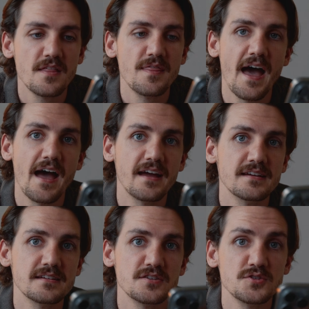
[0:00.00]
that
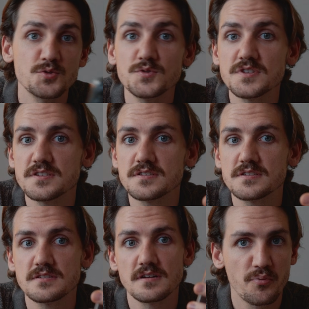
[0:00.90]

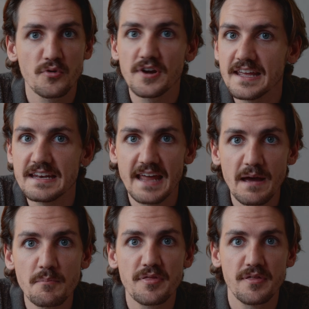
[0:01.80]
uses pretty
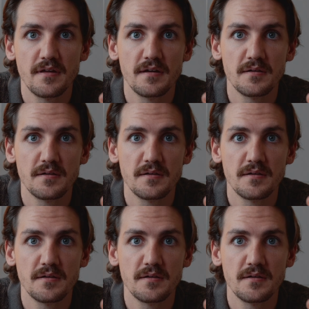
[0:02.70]
in-depth